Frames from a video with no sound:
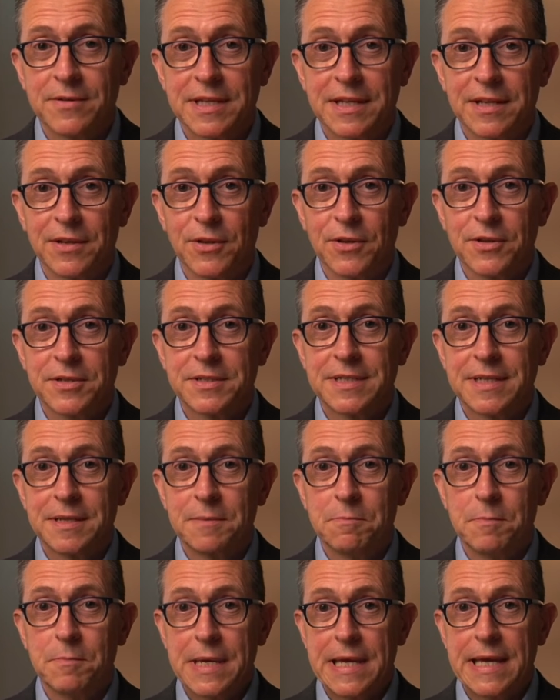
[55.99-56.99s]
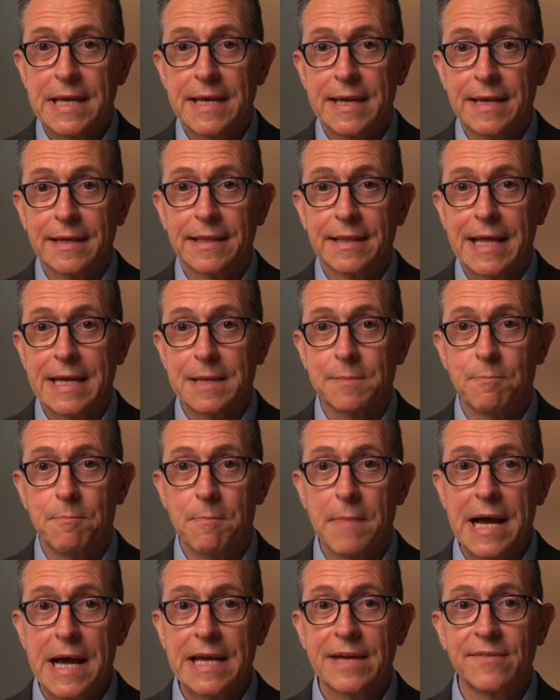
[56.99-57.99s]
and looked at me like
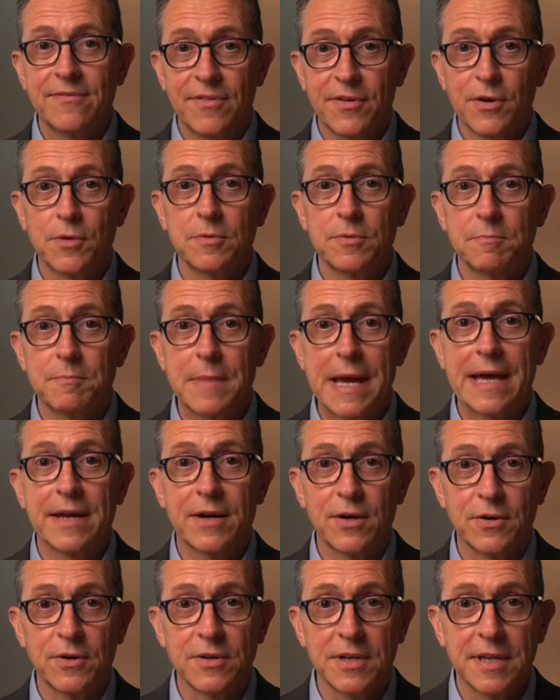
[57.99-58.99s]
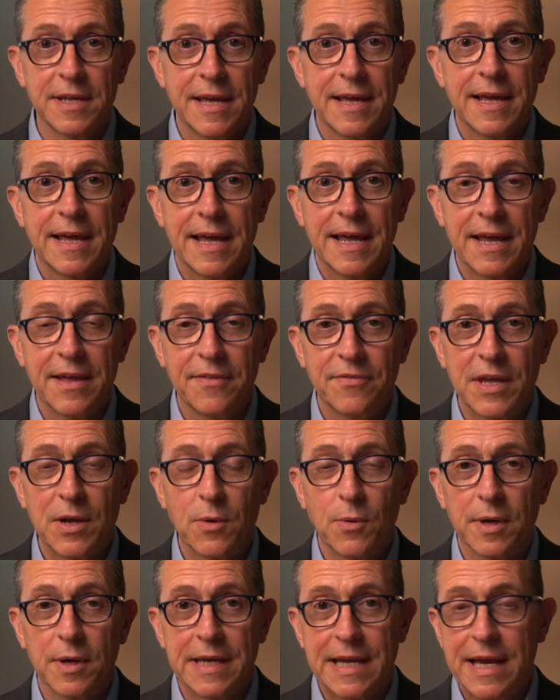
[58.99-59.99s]
my vote mattered and they
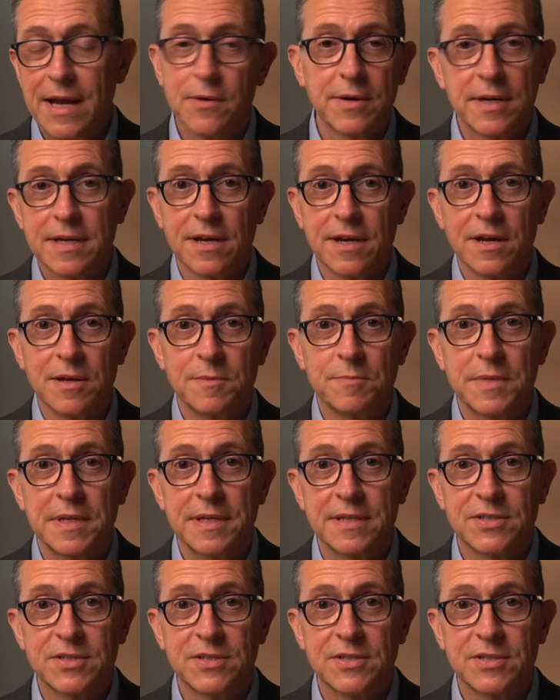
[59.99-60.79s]
were counting on me.